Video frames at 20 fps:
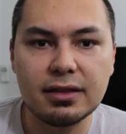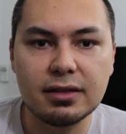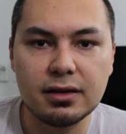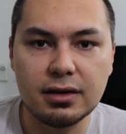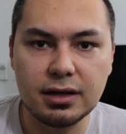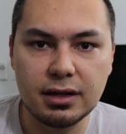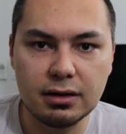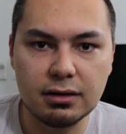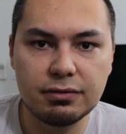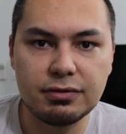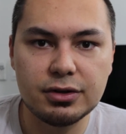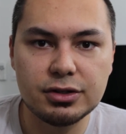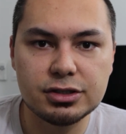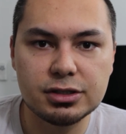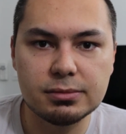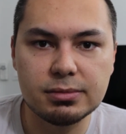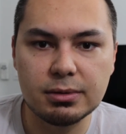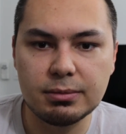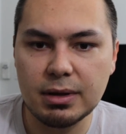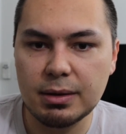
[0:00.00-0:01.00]
in the near
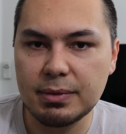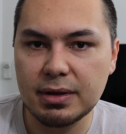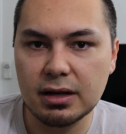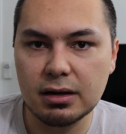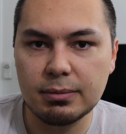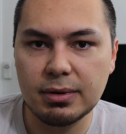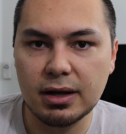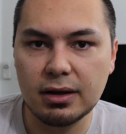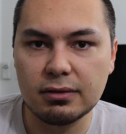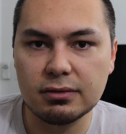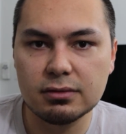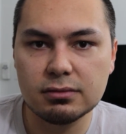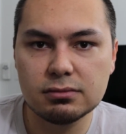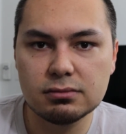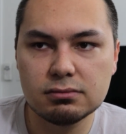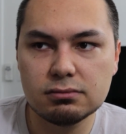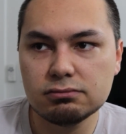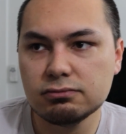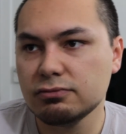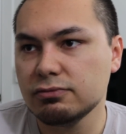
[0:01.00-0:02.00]
future, but maybe in about
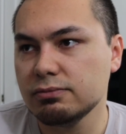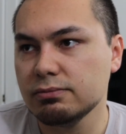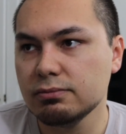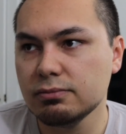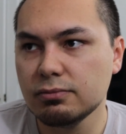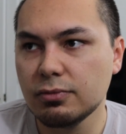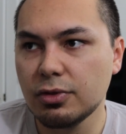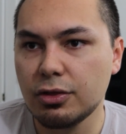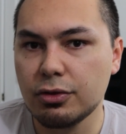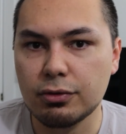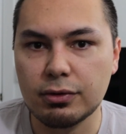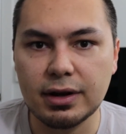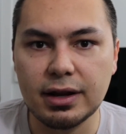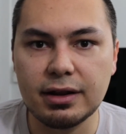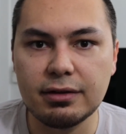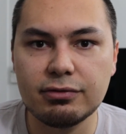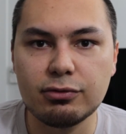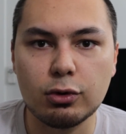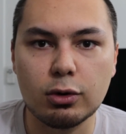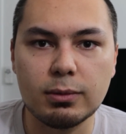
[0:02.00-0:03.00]

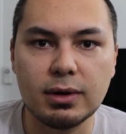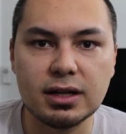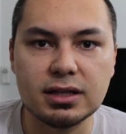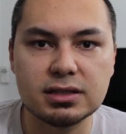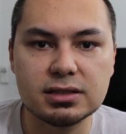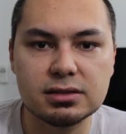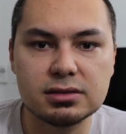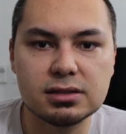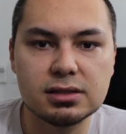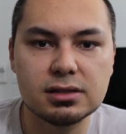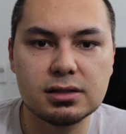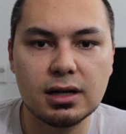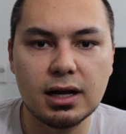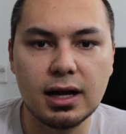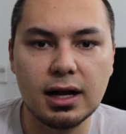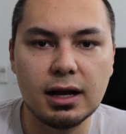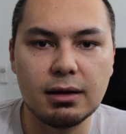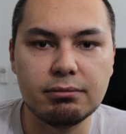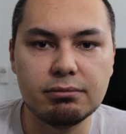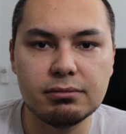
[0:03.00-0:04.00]
3-4 months,
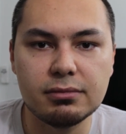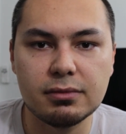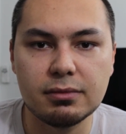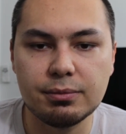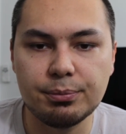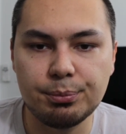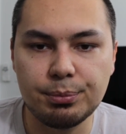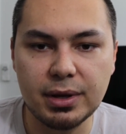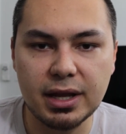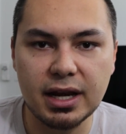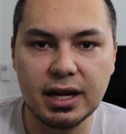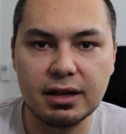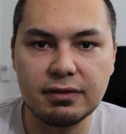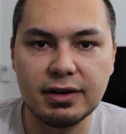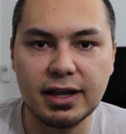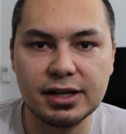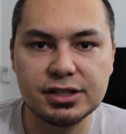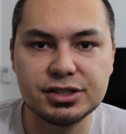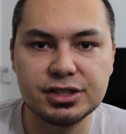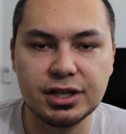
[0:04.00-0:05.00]
beginning of
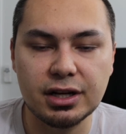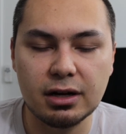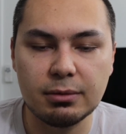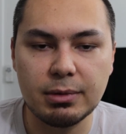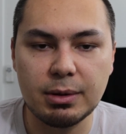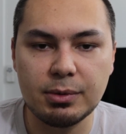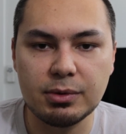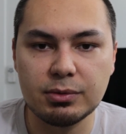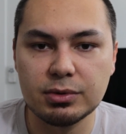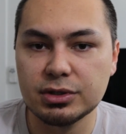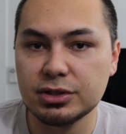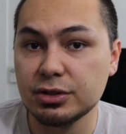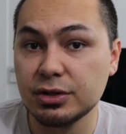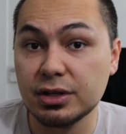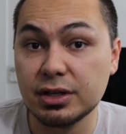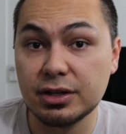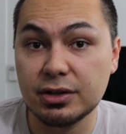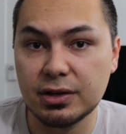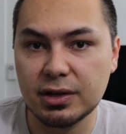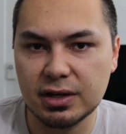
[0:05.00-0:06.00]
next year. Maybe we'll do a
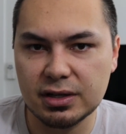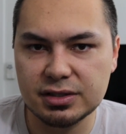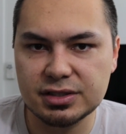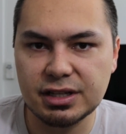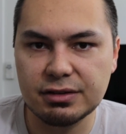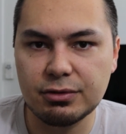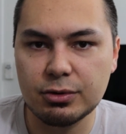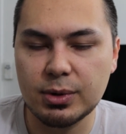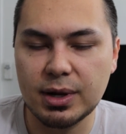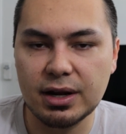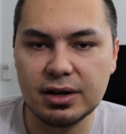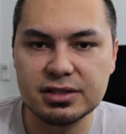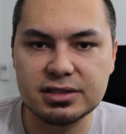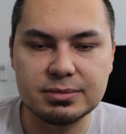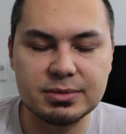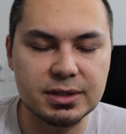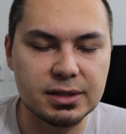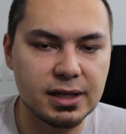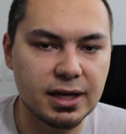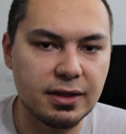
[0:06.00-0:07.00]
New Year's giveaway or
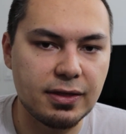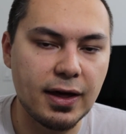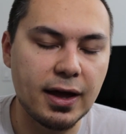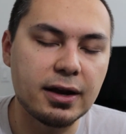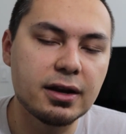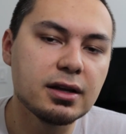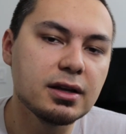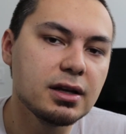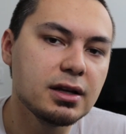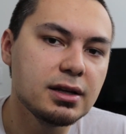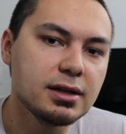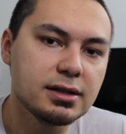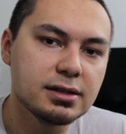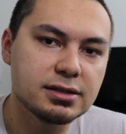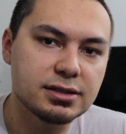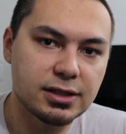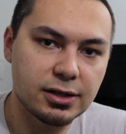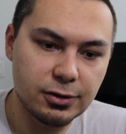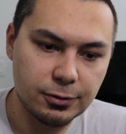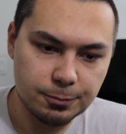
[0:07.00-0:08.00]
something like that.
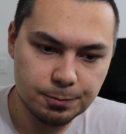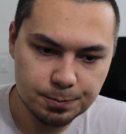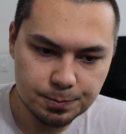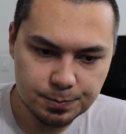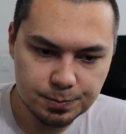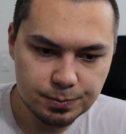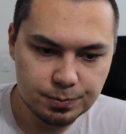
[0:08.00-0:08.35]
So